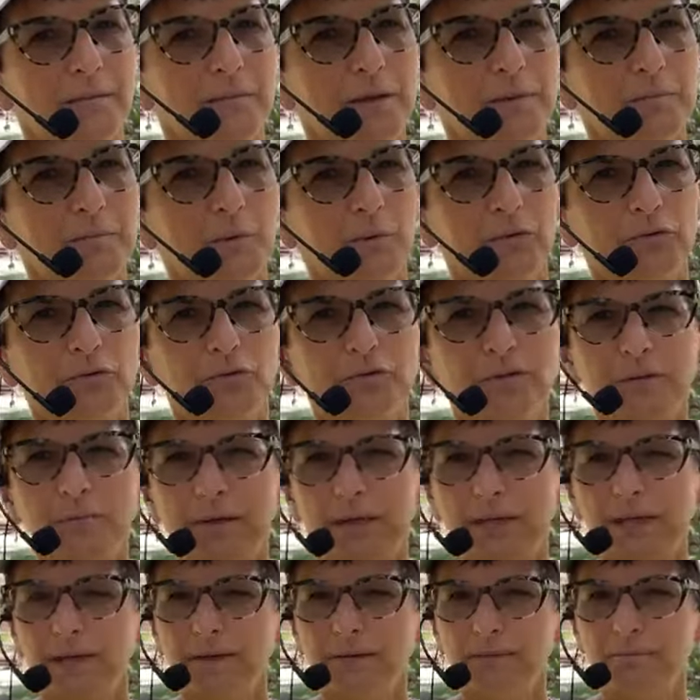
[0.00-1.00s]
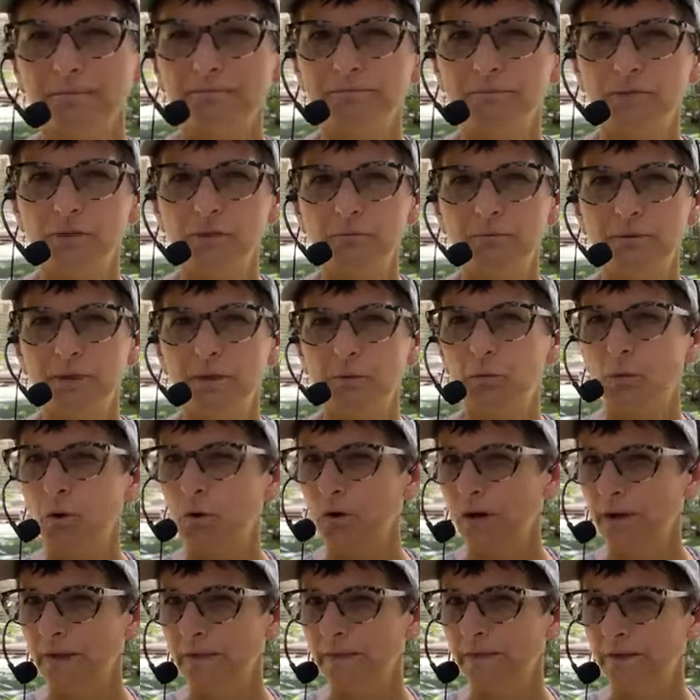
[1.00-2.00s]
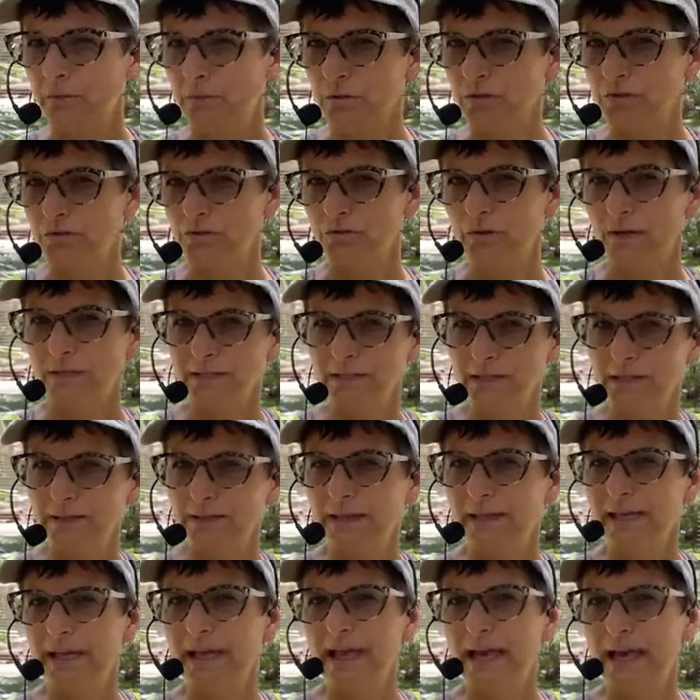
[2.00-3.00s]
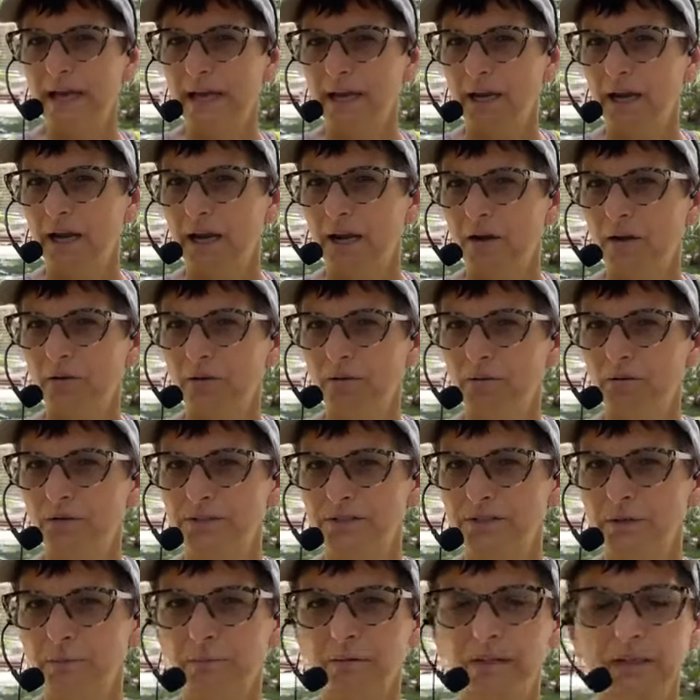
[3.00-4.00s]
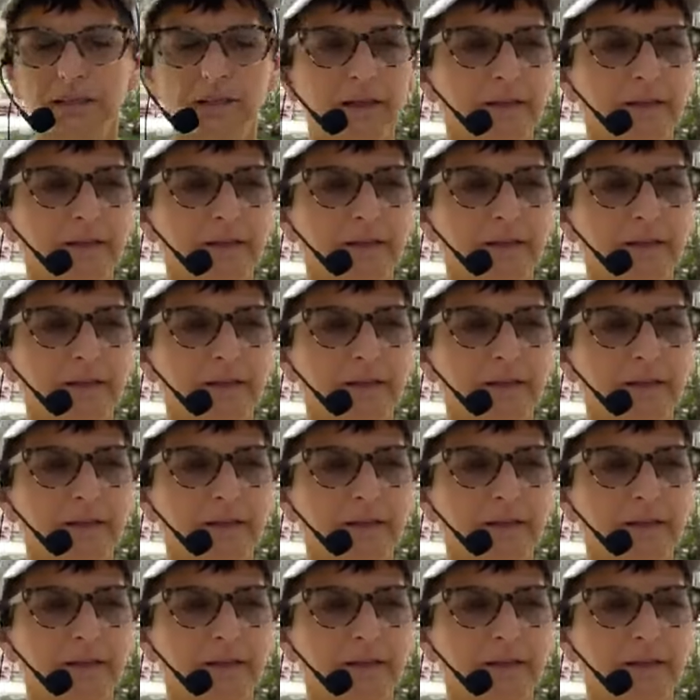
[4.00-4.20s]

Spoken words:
people seeming to be worried that we're stressing the cat out or something